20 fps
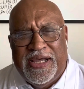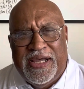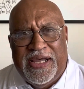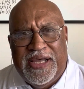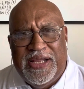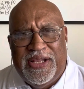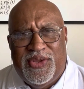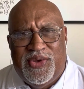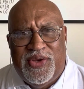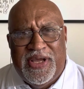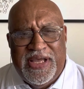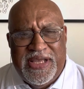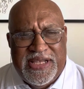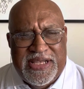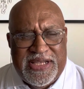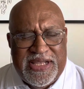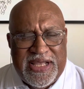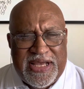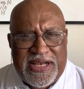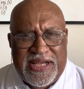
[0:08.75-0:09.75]
And today is
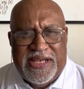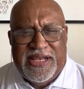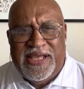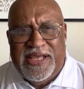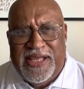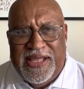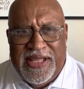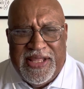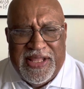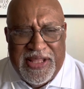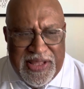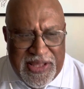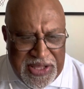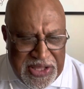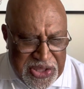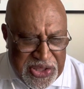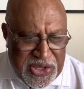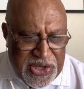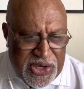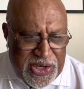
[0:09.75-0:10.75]
Saturday, the
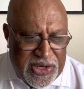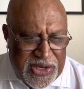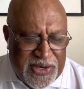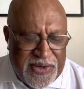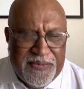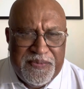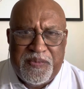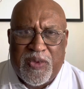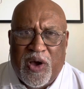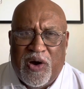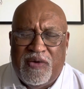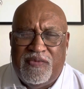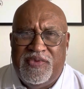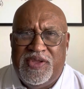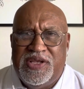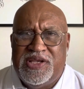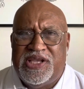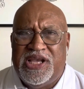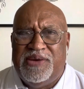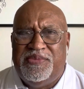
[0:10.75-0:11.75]
3rd of
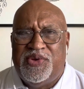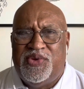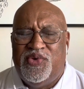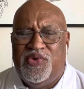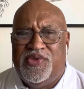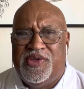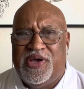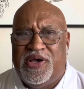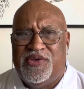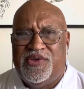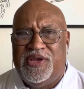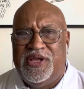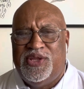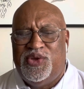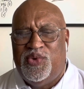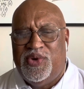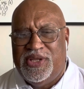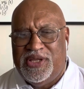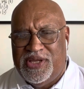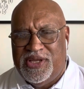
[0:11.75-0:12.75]
December
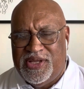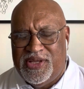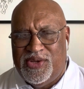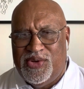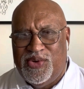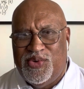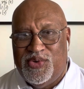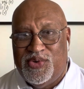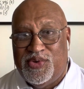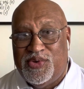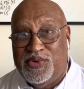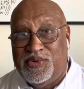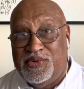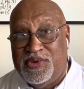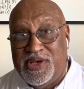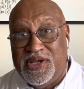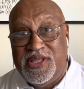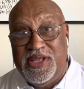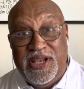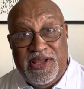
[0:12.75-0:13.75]
2022. So
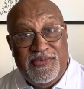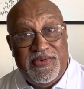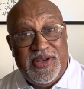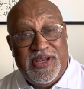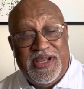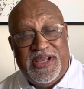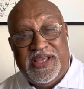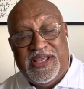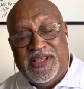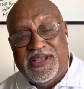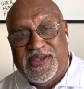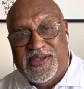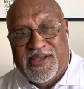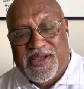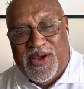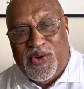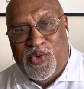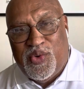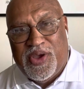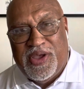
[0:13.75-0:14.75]
just 11 days
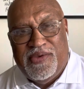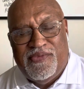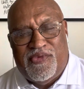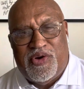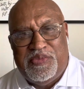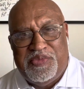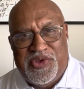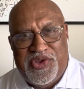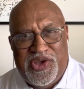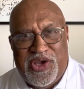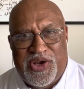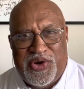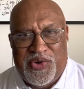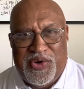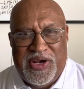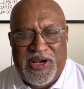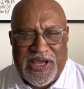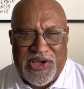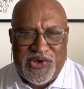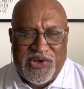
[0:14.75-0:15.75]
away from the general
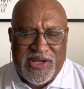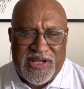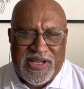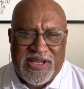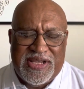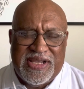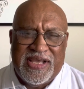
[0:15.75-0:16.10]
elections.